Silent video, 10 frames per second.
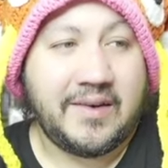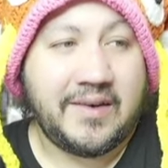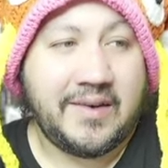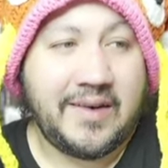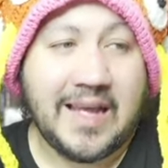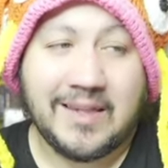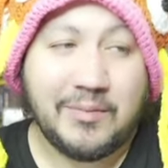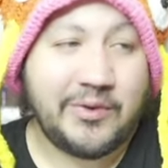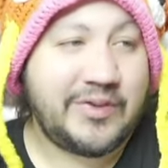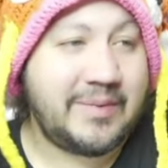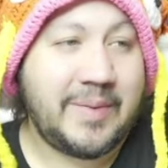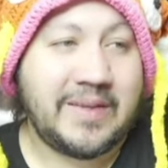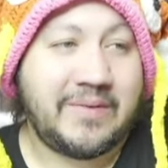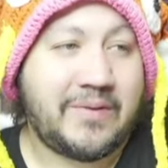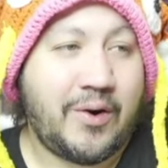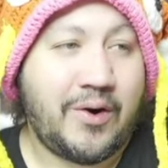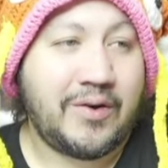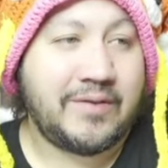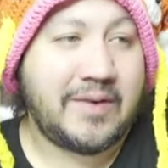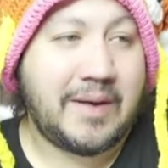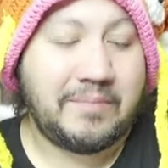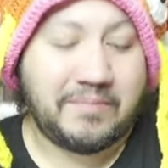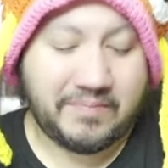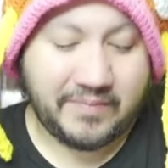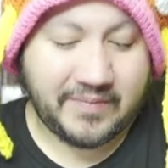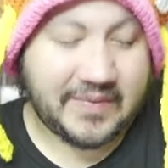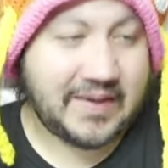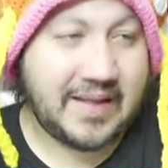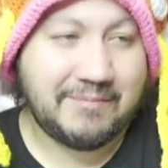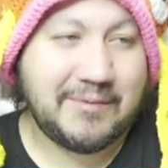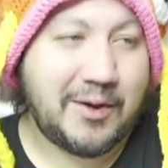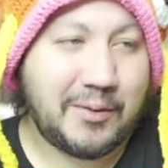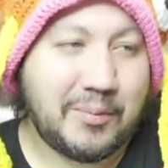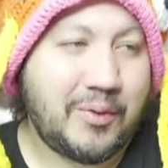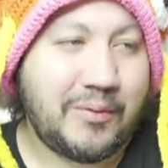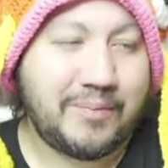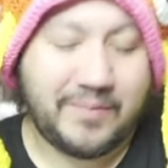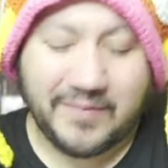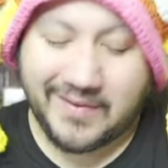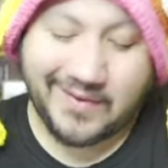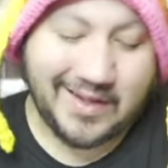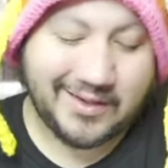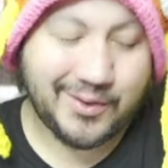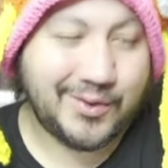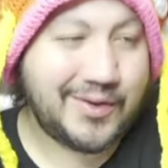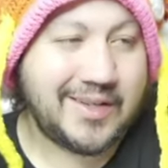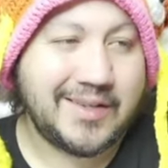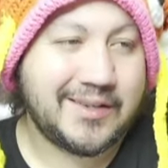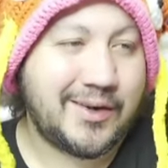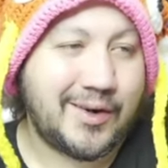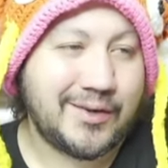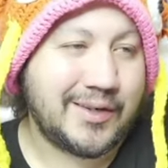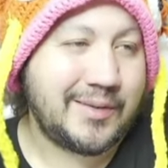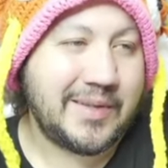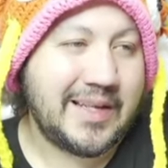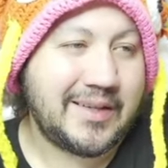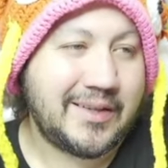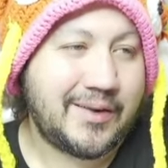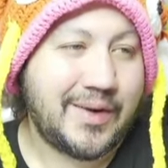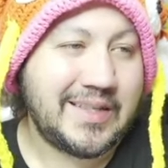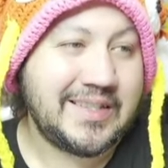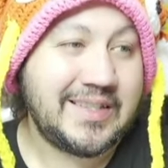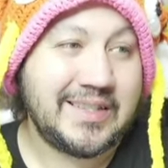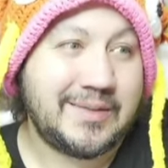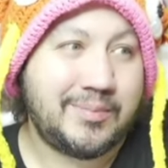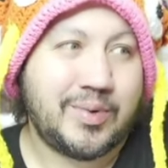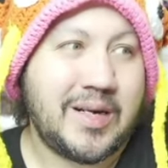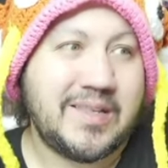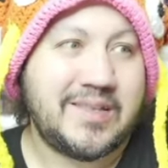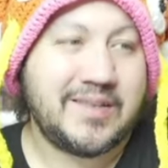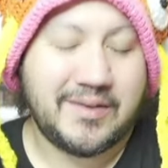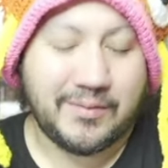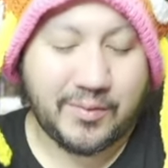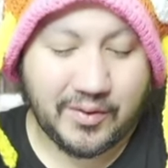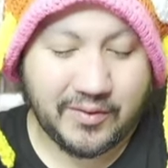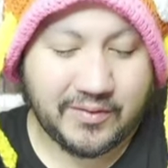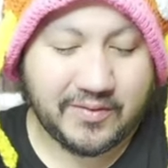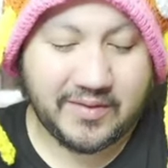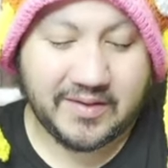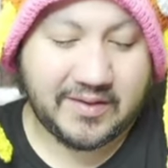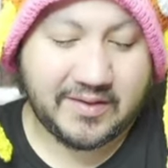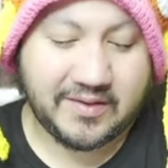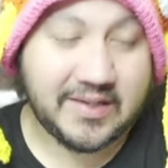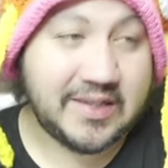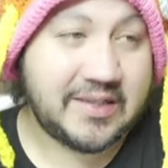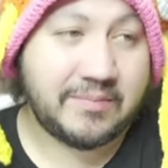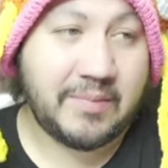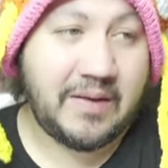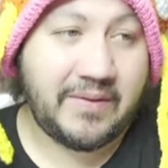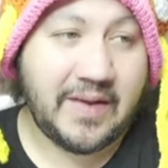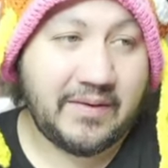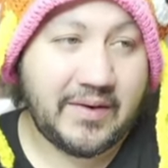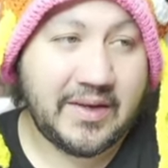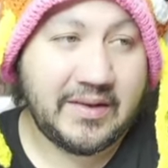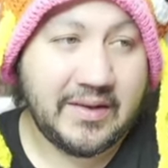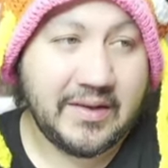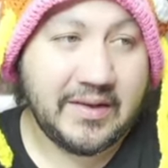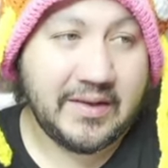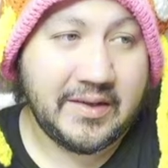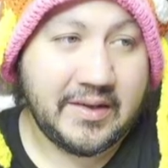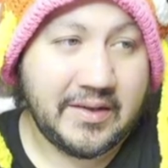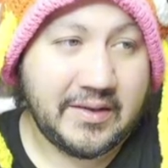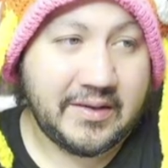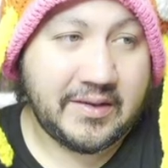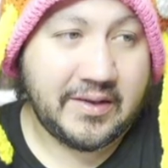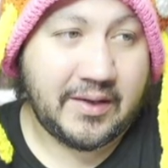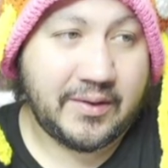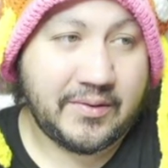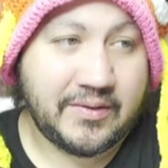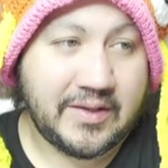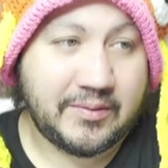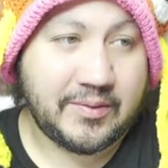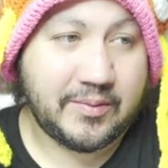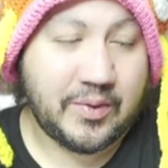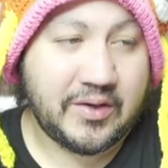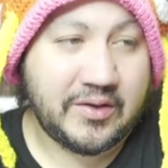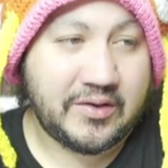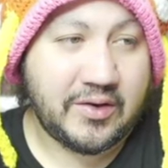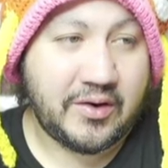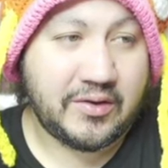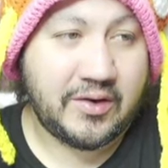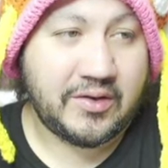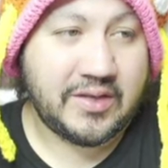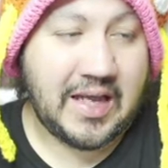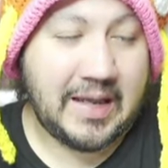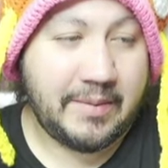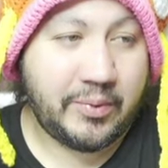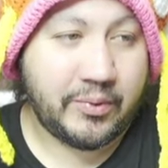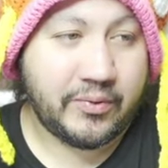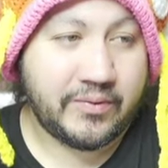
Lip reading: Not the most expensive card. I told you none of these cards are going to be like the craziest prices in the world. This is just my favorite. So this was one of the Charizards I pulled.